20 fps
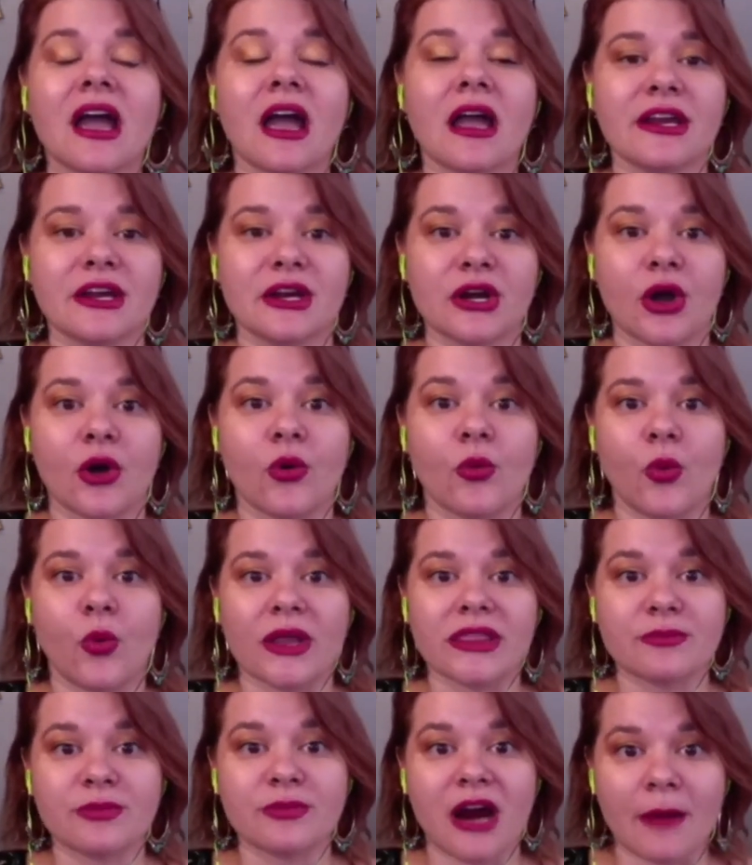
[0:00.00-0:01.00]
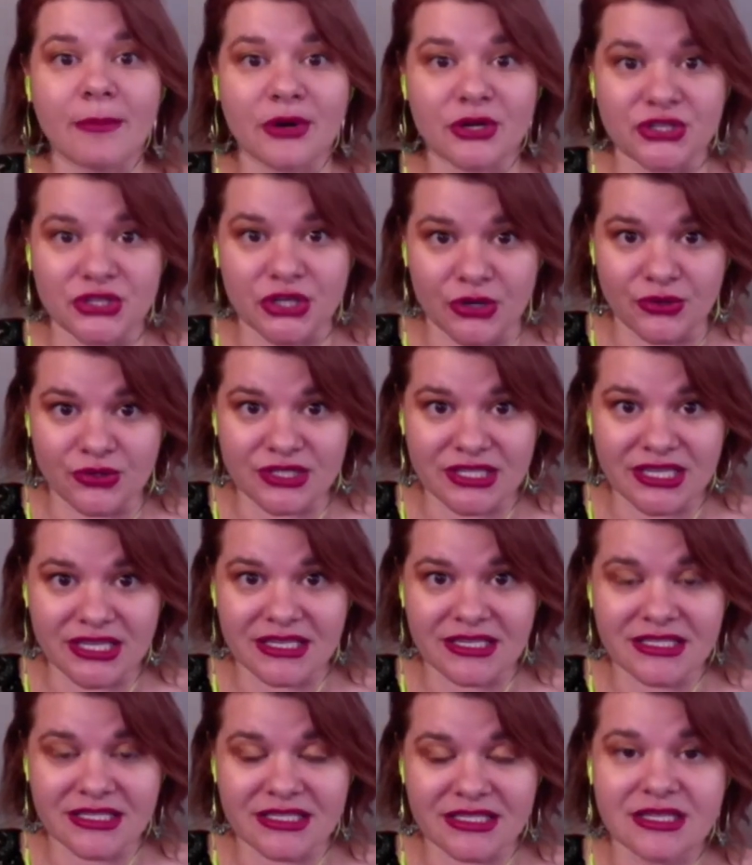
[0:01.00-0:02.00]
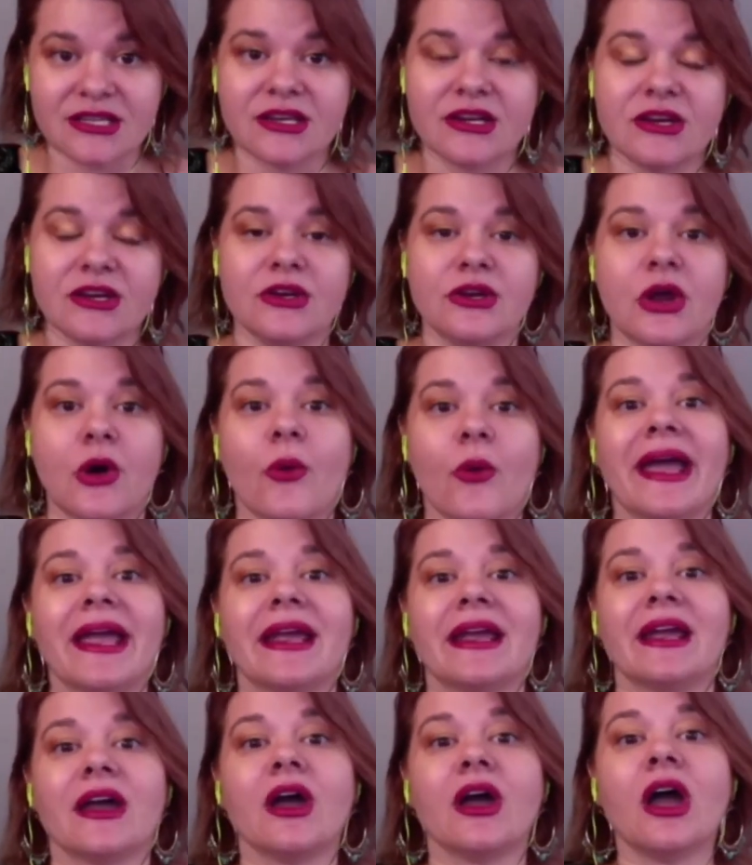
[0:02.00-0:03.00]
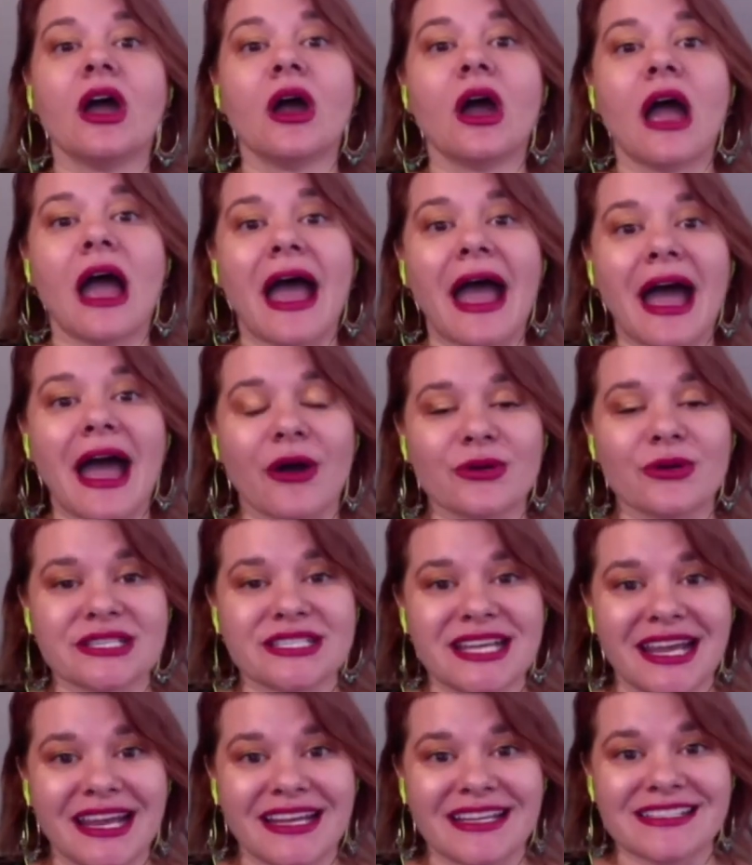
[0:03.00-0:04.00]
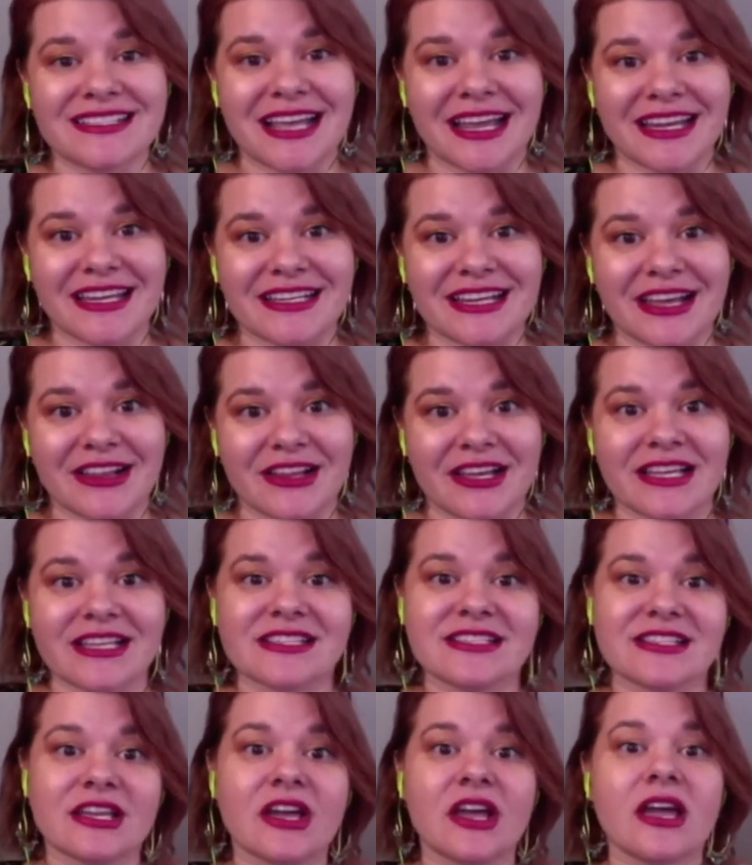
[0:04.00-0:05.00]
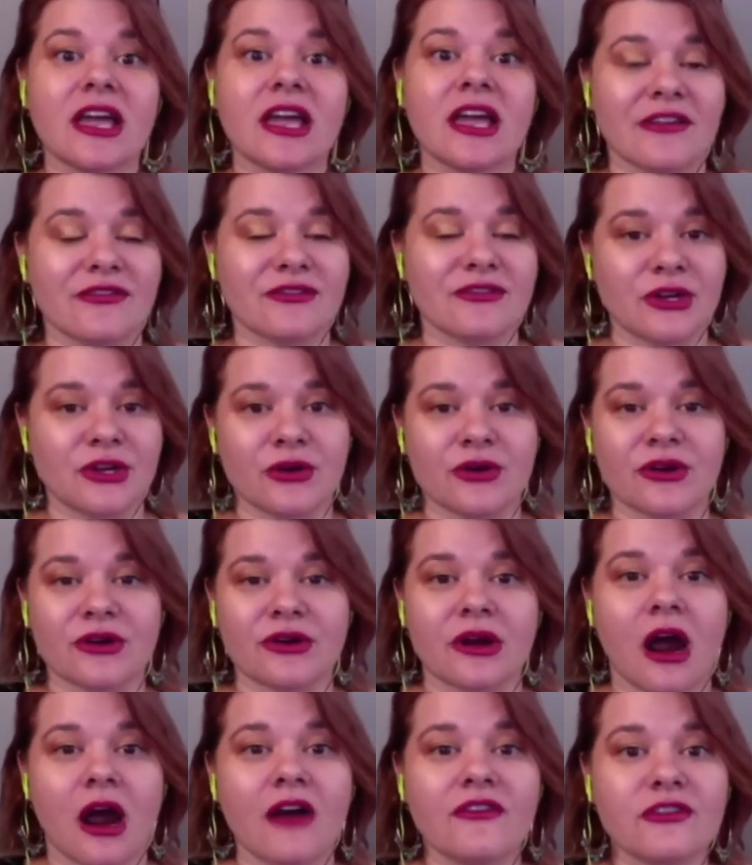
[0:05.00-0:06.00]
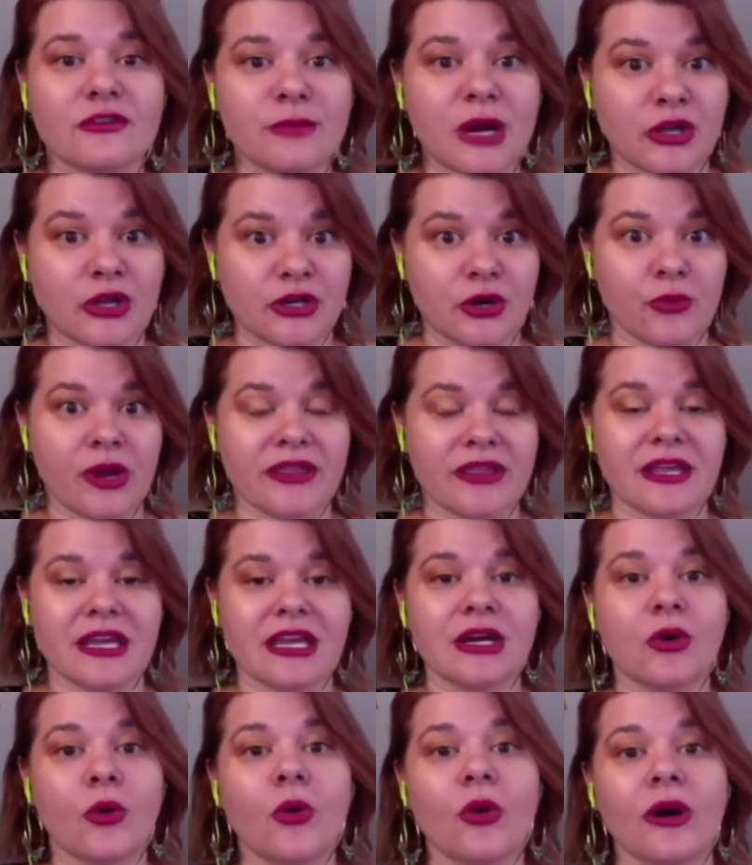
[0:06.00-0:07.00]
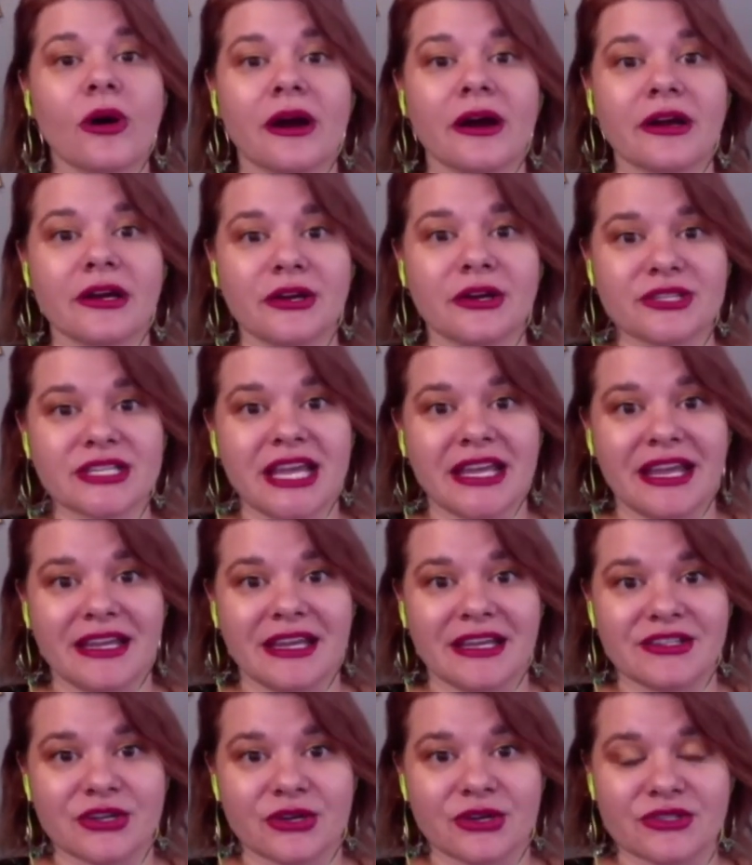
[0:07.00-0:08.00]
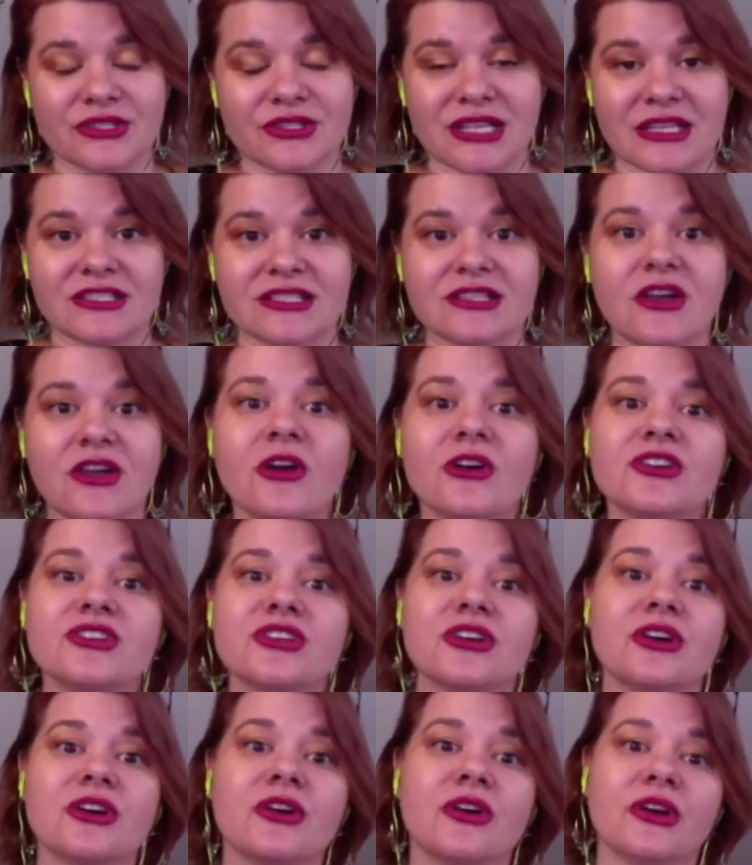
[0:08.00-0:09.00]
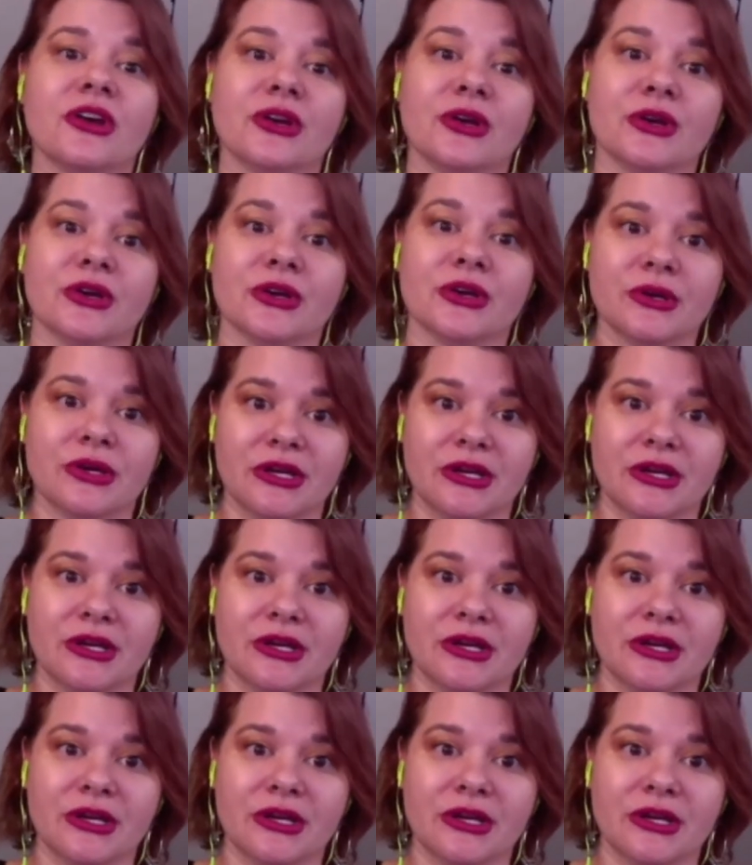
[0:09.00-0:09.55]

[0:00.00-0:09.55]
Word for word: you know, what the proper dose is, knowing how to take psychedelics if you're unfamiliar with it or you're taking a dose that's larger or you're